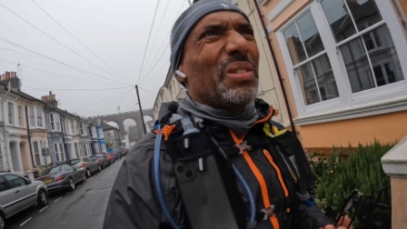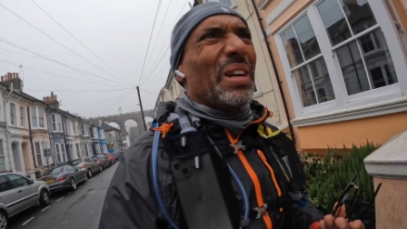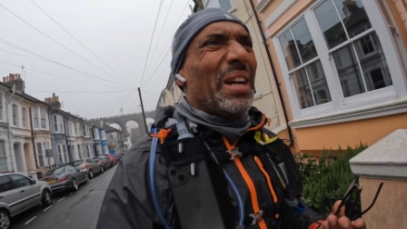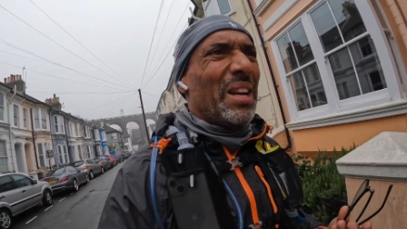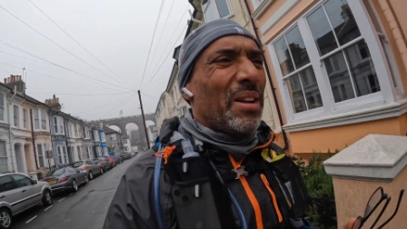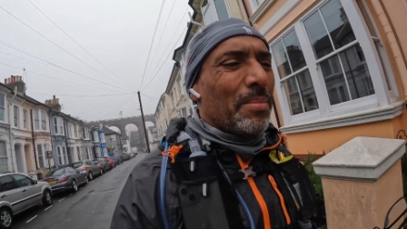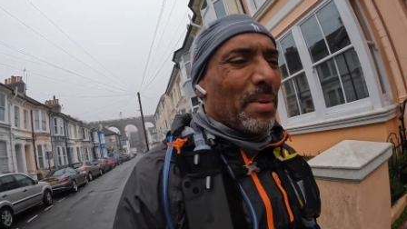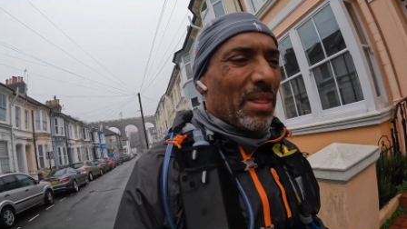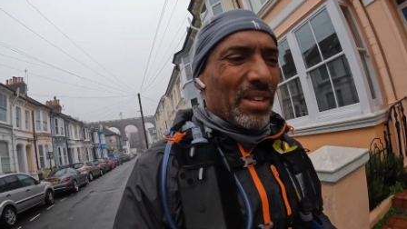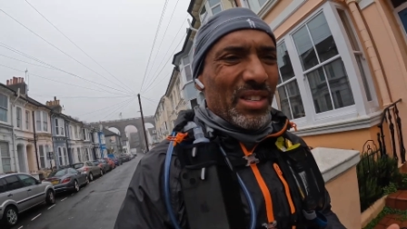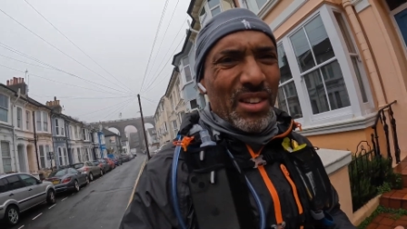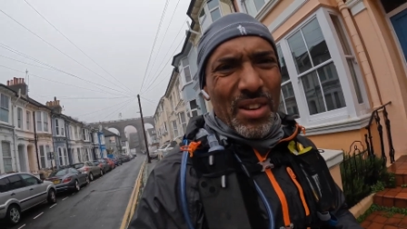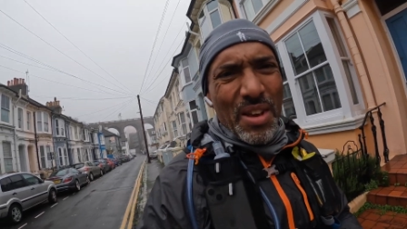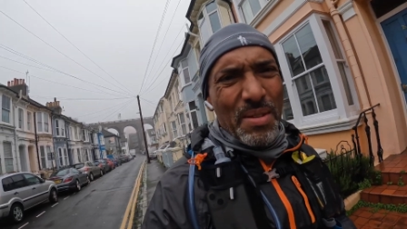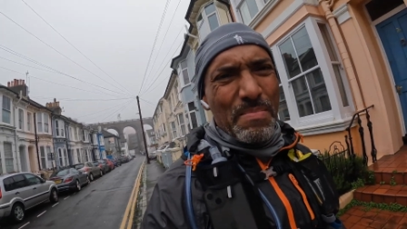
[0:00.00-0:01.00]
raining, but there's
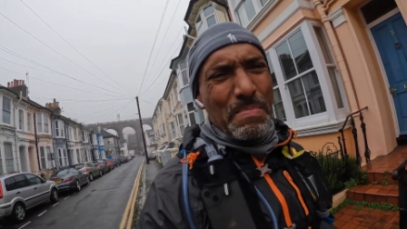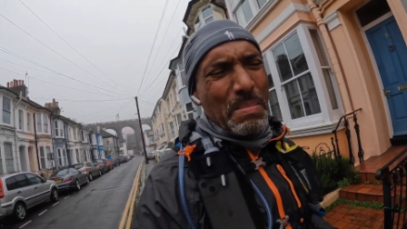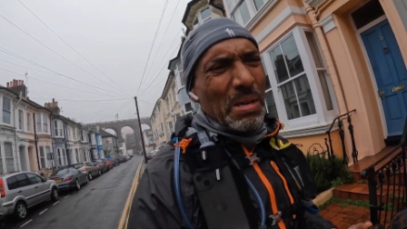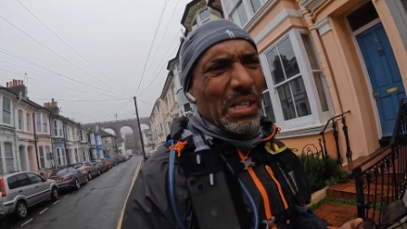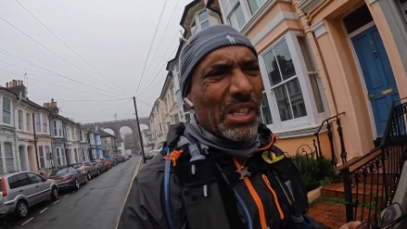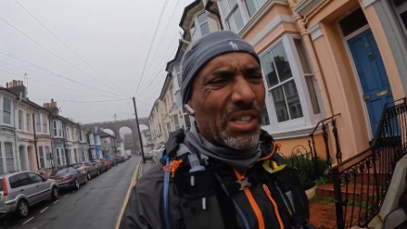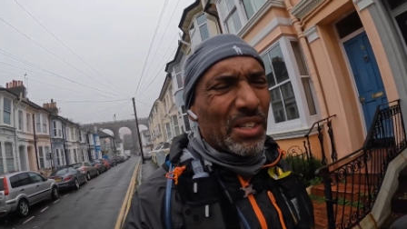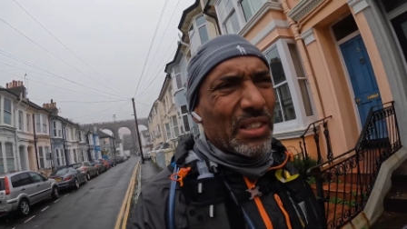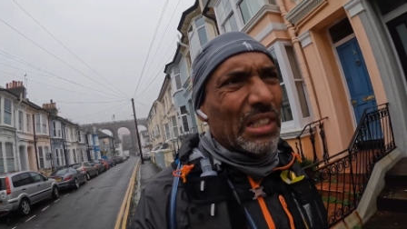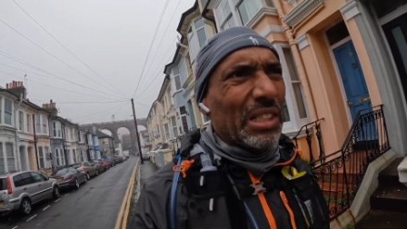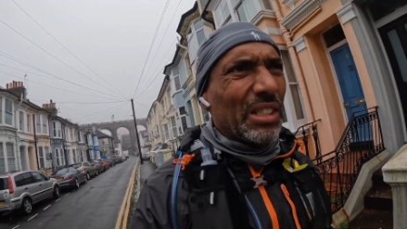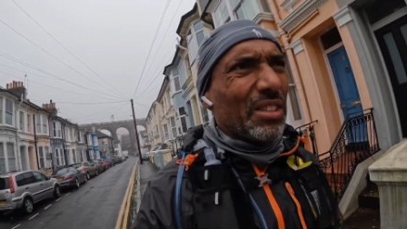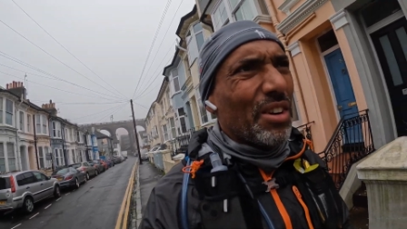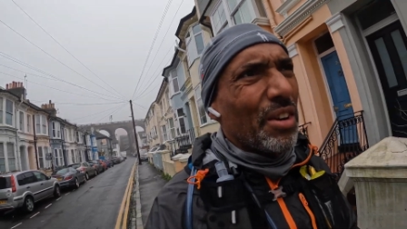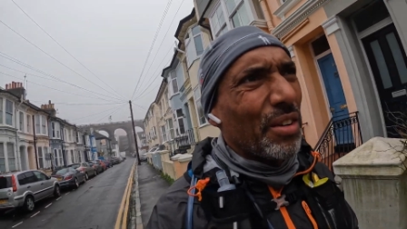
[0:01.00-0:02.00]
a mist
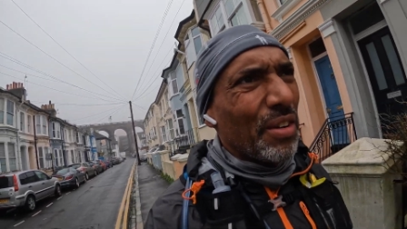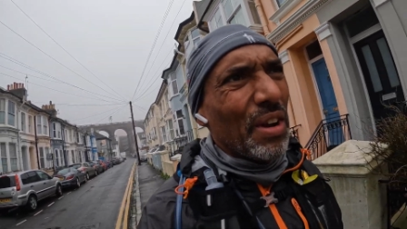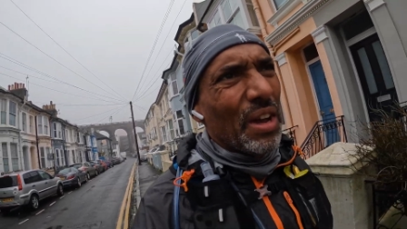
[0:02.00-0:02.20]
stroke,